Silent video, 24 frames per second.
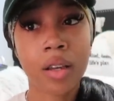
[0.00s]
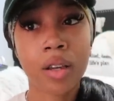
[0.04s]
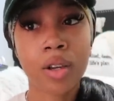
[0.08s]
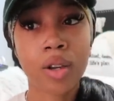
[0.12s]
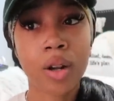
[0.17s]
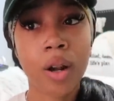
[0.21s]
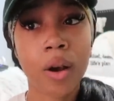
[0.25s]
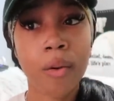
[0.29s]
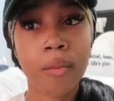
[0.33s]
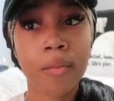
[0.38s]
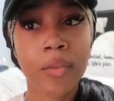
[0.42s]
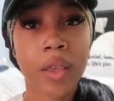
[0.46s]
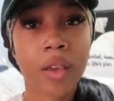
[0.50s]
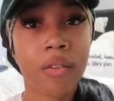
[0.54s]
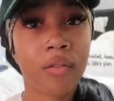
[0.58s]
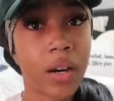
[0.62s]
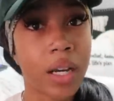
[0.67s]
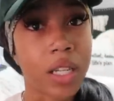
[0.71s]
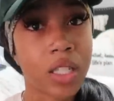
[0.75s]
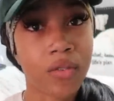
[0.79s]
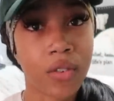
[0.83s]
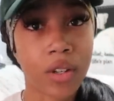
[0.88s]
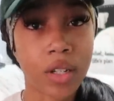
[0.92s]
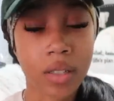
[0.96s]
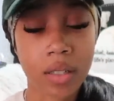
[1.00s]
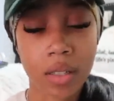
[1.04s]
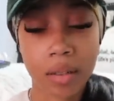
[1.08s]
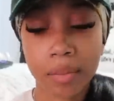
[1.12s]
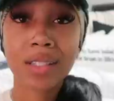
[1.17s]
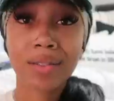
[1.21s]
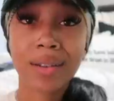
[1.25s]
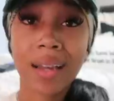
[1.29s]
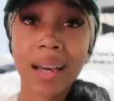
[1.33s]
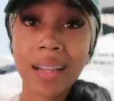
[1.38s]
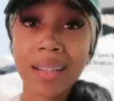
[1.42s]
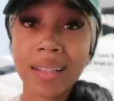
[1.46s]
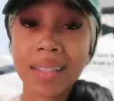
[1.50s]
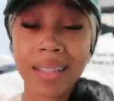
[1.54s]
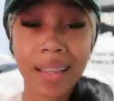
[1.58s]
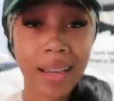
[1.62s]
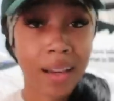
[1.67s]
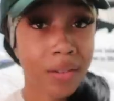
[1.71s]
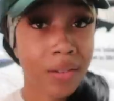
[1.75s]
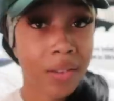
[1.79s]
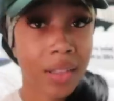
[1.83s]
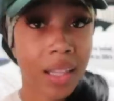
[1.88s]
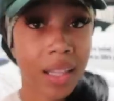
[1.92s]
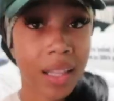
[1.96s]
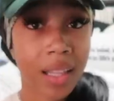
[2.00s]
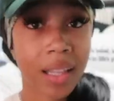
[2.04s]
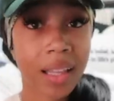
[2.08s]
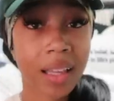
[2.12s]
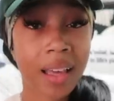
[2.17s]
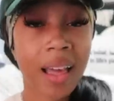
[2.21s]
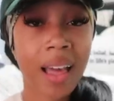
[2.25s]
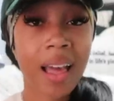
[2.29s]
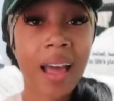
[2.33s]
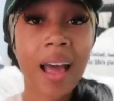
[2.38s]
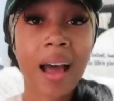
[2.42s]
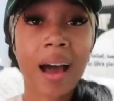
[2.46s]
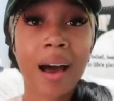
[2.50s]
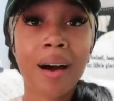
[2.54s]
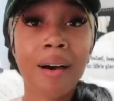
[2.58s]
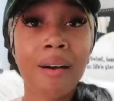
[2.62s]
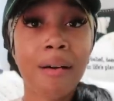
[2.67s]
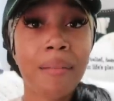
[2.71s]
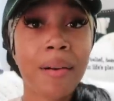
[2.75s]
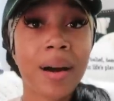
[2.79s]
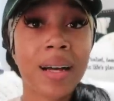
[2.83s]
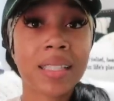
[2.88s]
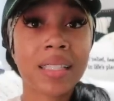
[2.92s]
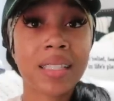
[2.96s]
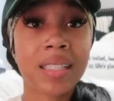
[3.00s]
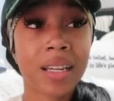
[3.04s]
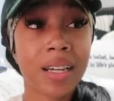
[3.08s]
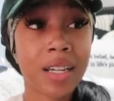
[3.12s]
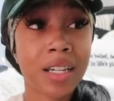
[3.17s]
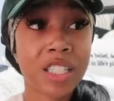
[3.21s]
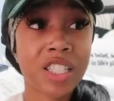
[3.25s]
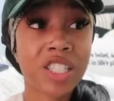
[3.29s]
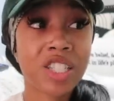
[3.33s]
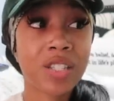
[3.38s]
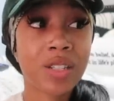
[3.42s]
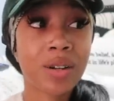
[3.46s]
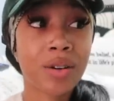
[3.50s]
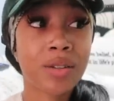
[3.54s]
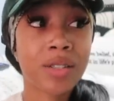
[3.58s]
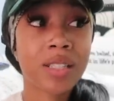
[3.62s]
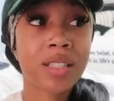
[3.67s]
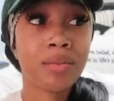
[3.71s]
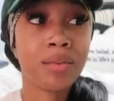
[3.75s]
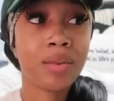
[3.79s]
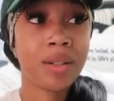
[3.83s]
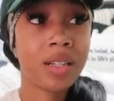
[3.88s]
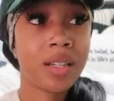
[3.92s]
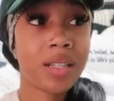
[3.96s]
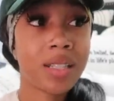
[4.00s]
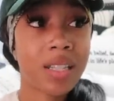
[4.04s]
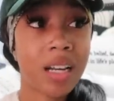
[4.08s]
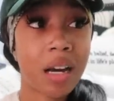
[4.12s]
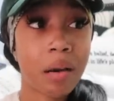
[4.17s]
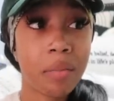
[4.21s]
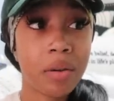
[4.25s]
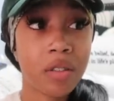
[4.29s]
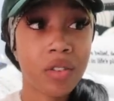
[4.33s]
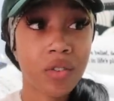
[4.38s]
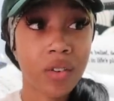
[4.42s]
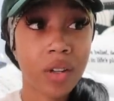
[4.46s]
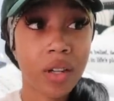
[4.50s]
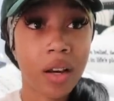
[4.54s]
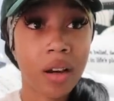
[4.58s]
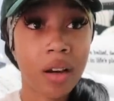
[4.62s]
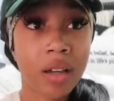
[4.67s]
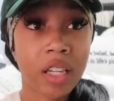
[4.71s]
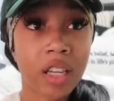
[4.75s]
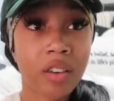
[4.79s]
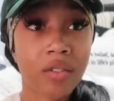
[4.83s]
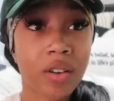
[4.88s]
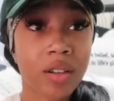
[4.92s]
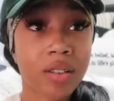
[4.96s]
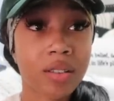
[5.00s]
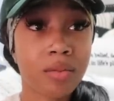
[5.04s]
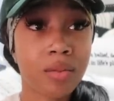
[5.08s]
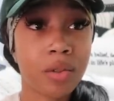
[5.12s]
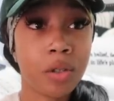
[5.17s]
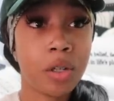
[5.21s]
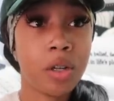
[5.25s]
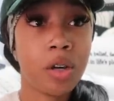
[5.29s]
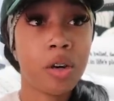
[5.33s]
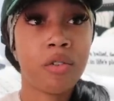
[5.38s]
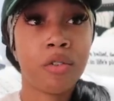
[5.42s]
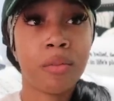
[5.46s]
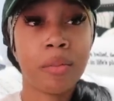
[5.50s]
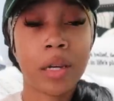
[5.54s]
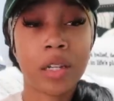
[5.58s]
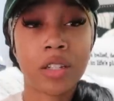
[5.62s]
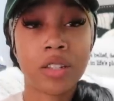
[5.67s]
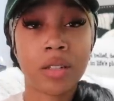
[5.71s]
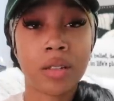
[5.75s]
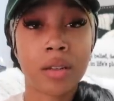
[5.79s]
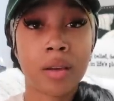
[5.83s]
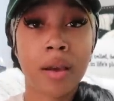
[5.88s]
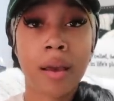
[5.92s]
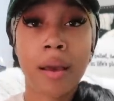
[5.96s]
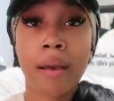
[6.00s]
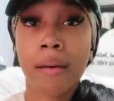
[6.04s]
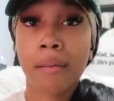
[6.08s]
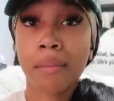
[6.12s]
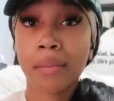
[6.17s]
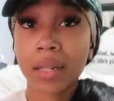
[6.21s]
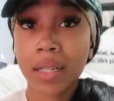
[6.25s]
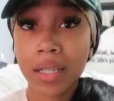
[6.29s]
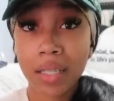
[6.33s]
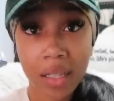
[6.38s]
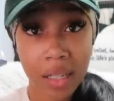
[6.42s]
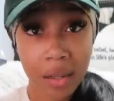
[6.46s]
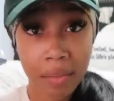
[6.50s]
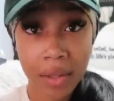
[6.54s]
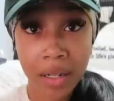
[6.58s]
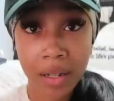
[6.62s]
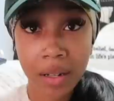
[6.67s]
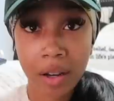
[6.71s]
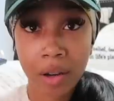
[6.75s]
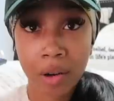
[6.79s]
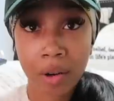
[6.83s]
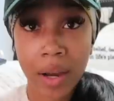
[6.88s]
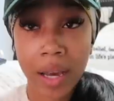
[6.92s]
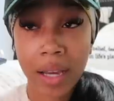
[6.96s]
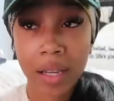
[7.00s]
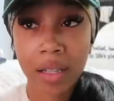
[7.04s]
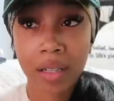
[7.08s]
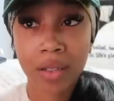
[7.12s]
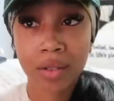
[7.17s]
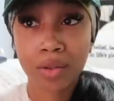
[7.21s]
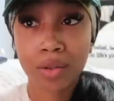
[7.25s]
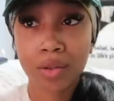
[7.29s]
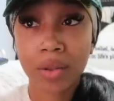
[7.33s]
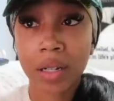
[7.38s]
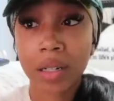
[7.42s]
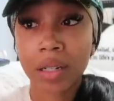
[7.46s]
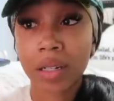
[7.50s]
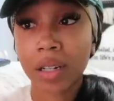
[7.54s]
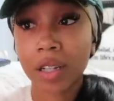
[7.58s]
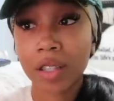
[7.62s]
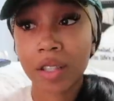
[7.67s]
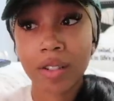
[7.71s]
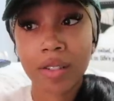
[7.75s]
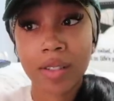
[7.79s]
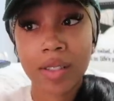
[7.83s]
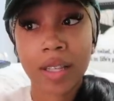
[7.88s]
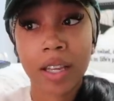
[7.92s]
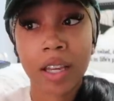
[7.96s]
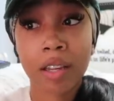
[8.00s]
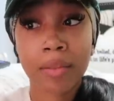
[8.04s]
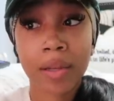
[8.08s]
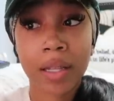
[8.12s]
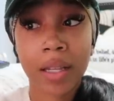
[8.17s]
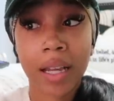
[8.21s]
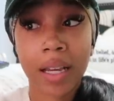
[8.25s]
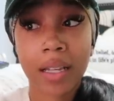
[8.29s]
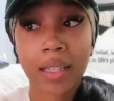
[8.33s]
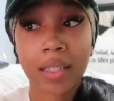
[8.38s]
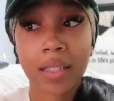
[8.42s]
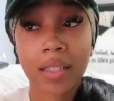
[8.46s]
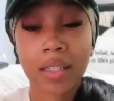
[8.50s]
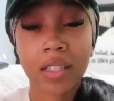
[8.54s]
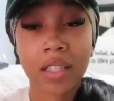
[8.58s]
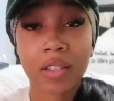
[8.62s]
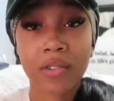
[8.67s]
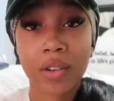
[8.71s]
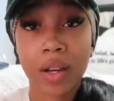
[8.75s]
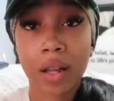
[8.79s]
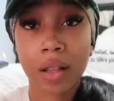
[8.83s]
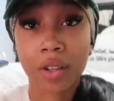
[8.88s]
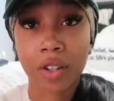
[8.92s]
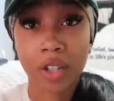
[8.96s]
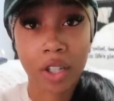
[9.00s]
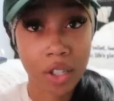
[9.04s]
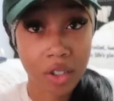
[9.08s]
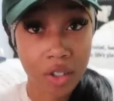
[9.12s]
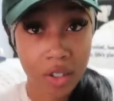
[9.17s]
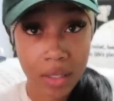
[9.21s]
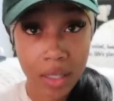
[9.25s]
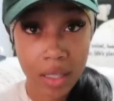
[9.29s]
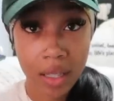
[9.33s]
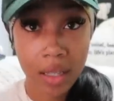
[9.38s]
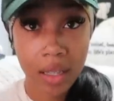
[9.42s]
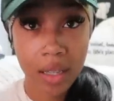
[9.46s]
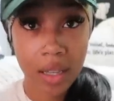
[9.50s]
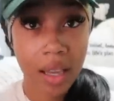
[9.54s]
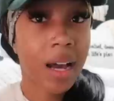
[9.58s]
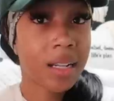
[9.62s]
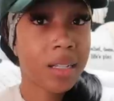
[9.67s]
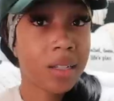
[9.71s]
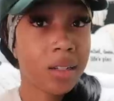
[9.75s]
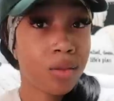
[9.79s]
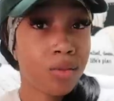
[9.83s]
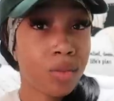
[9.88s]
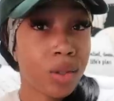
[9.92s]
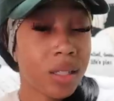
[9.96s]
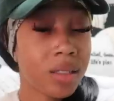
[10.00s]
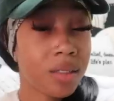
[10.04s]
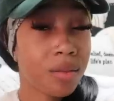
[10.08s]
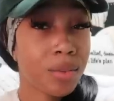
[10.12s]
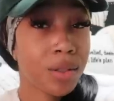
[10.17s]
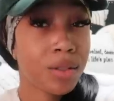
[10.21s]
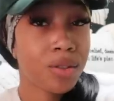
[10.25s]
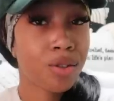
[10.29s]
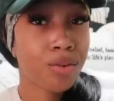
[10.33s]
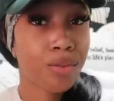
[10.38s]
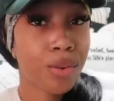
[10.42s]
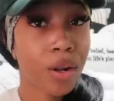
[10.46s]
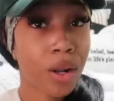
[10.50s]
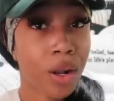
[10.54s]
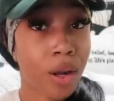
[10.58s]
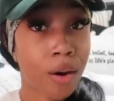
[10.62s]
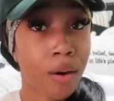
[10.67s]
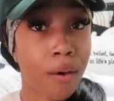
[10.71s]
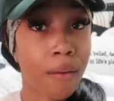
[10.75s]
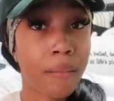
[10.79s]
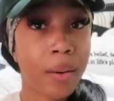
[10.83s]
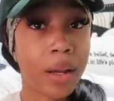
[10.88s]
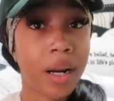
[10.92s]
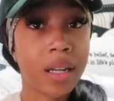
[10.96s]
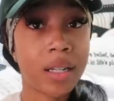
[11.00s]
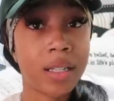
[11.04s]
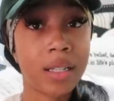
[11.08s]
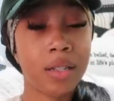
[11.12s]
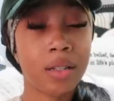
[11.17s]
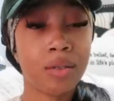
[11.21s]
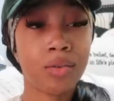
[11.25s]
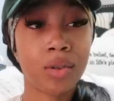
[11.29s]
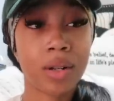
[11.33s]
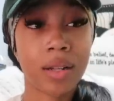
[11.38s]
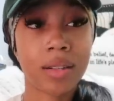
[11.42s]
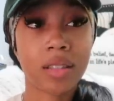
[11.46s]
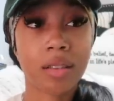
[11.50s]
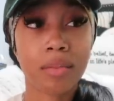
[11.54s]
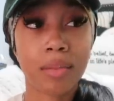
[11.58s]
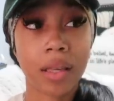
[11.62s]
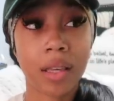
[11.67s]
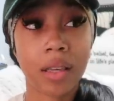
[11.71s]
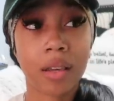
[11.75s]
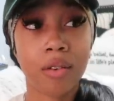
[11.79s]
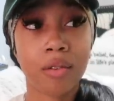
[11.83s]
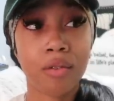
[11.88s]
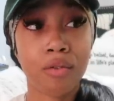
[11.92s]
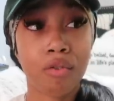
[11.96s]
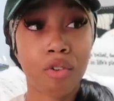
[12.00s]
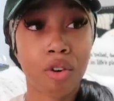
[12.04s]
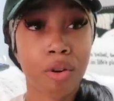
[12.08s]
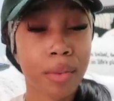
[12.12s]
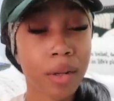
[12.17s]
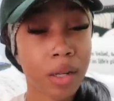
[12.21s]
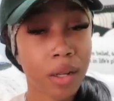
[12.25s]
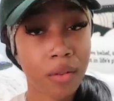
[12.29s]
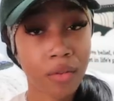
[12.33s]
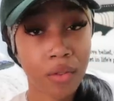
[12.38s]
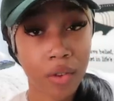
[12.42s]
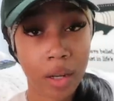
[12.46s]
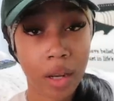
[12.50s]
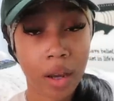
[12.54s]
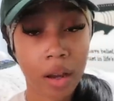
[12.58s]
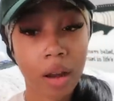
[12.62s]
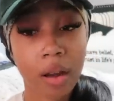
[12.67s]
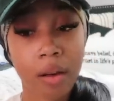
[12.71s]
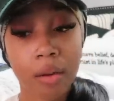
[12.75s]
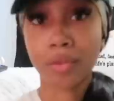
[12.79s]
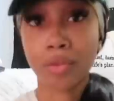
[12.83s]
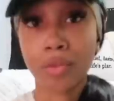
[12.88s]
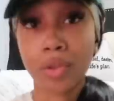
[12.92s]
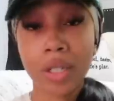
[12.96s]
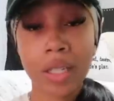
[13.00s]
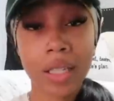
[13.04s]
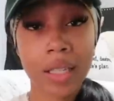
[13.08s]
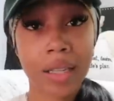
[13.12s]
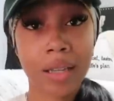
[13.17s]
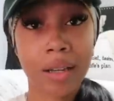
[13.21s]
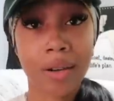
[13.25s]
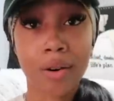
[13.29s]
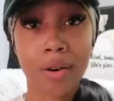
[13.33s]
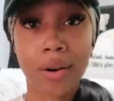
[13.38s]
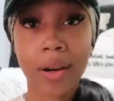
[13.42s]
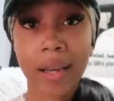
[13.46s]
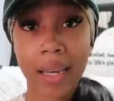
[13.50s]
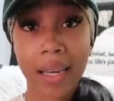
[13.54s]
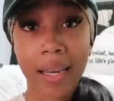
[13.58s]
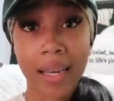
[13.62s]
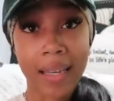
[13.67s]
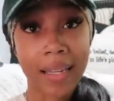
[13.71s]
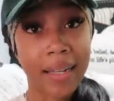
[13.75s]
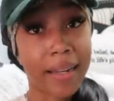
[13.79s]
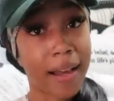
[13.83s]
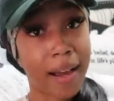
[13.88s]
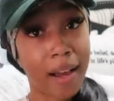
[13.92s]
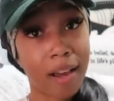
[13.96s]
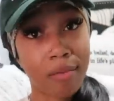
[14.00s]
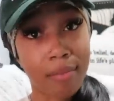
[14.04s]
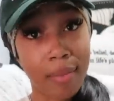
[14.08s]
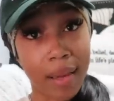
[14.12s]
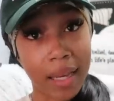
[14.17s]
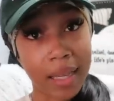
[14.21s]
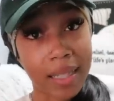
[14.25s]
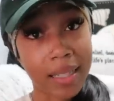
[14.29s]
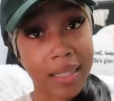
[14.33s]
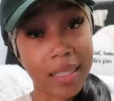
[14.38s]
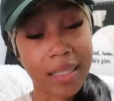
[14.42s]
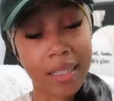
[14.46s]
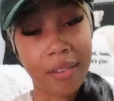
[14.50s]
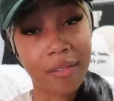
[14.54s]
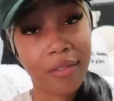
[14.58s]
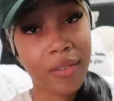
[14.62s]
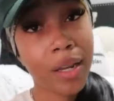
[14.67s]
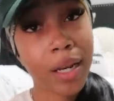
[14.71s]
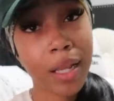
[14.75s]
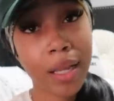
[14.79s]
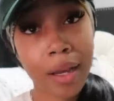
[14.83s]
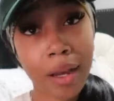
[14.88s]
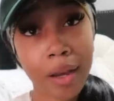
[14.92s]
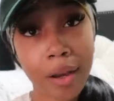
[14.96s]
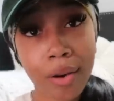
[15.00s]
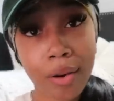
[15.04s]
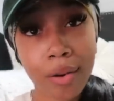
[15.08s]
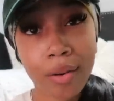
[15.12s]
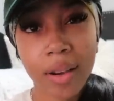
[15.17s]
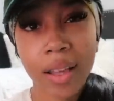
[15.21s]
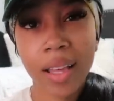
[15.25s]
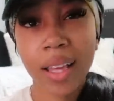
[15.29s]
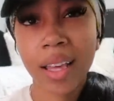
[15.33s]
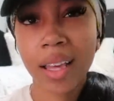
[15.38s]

you know, and vice versa. So that is everything. I hope I touched on some good topics for y'all and gave y'all some good information. Please let me know. I can do another segment like this if y'all are interested. I didn't want it to be super long, but I did want it to be informative for y'all. You can go ahead and dive back into the video